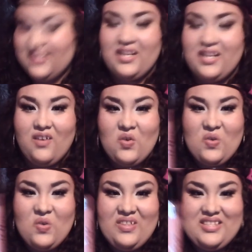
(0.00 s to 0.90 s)
Look at how
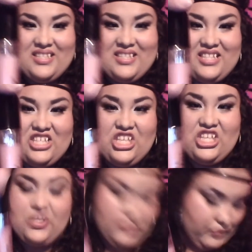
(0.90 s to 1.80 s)
cool this is.
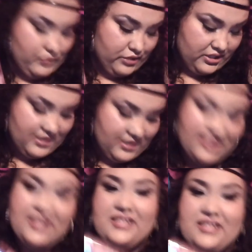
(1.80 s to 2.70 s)
It's huge.
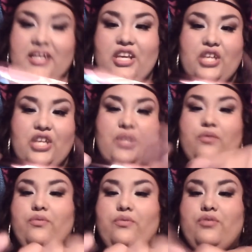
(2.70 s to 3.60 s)
It's like a
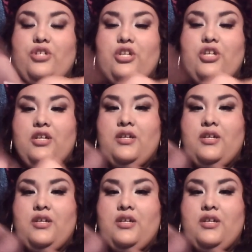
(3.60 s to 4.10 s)
huge.